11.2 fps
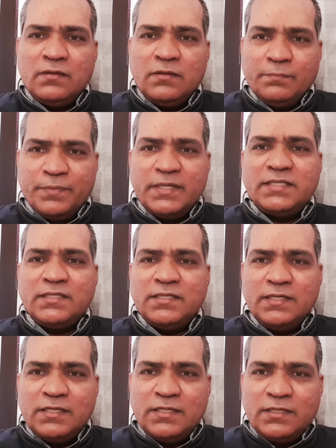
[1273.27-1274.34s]
But
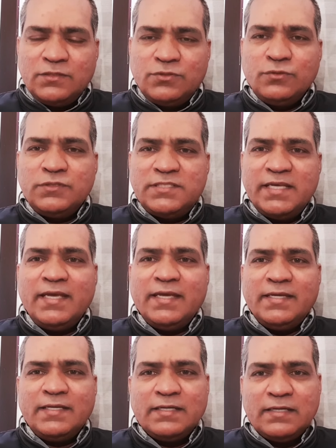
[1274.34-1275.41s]
to
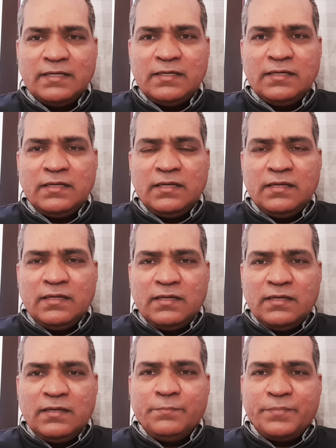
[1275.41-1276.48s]
say,
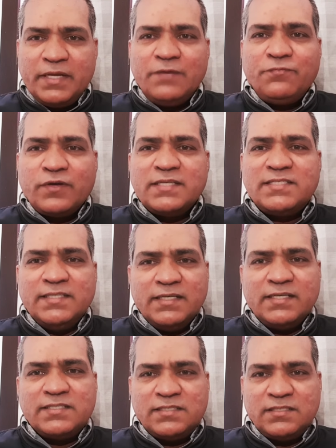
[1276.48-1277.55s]
pray for us
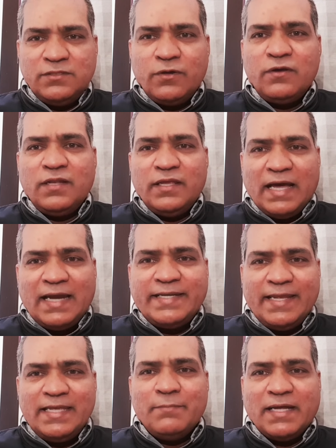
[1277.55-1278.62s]
sinners, you are
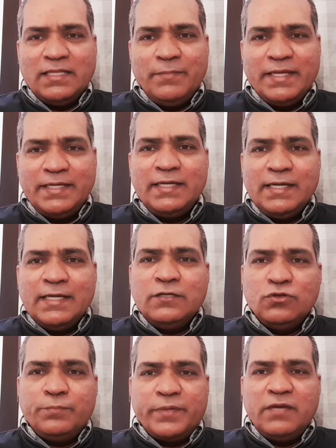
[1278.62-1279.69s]
telling Mother Mary
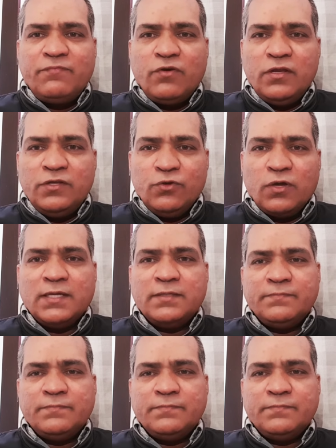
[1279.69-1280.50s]
to pray for you all.